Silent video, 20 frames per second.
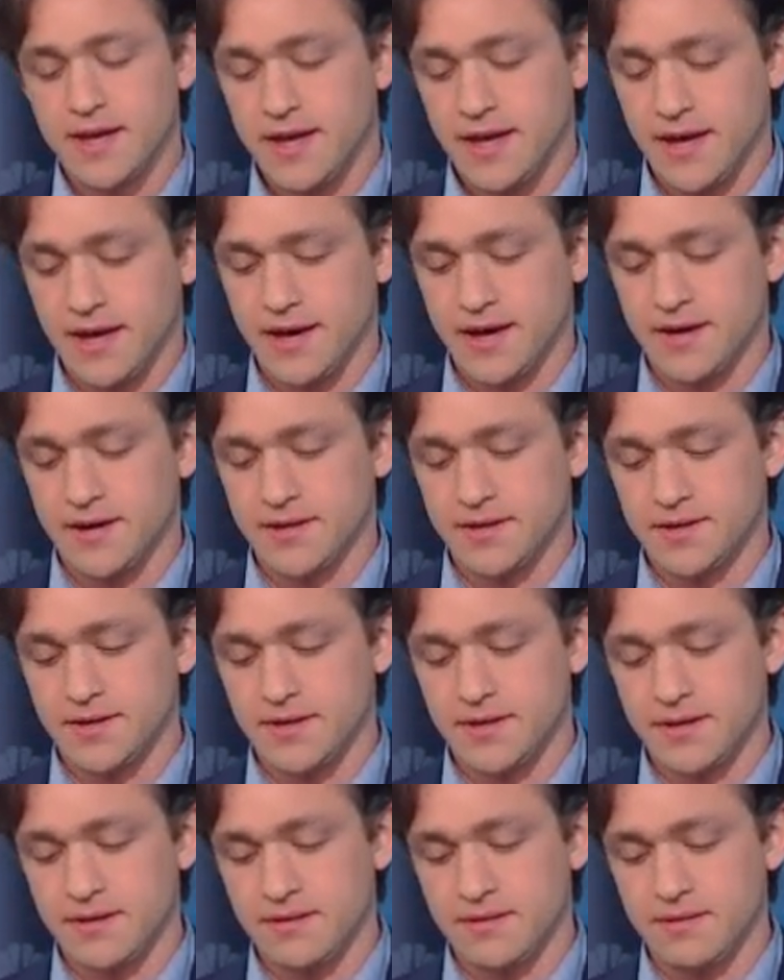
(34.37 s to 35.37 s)

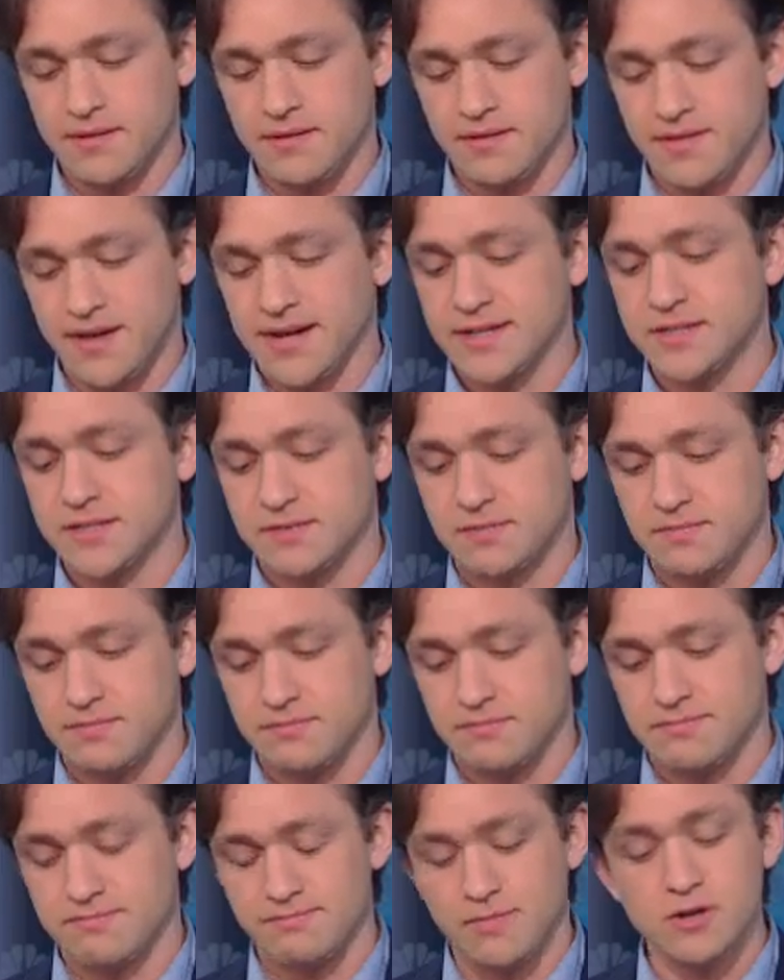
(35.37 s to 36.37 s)
and that's
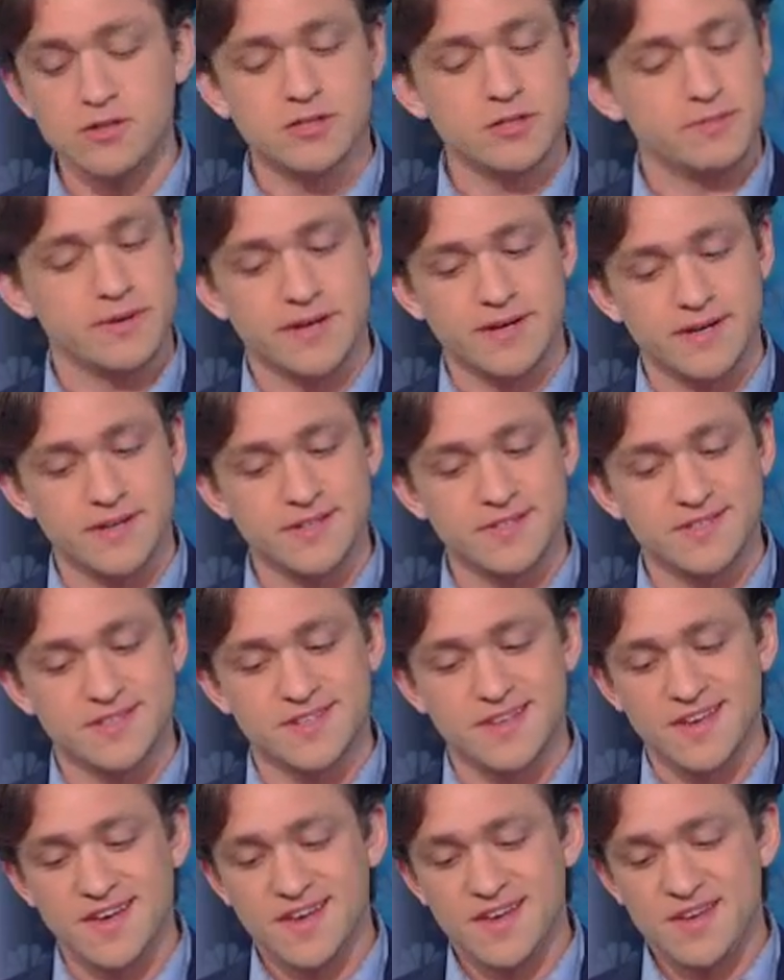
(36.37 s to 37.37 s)
mostly because